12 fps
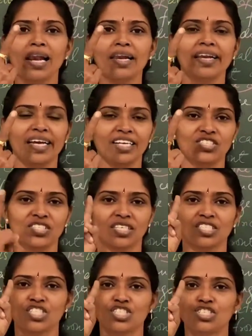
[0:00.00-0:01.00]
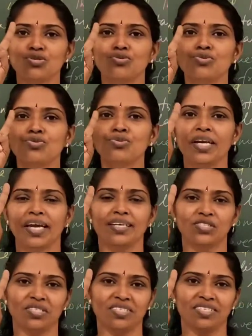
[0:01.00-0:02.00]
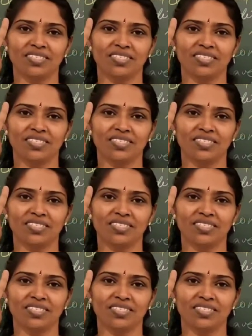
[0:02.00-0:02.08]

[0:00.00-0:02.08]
nature, two nature.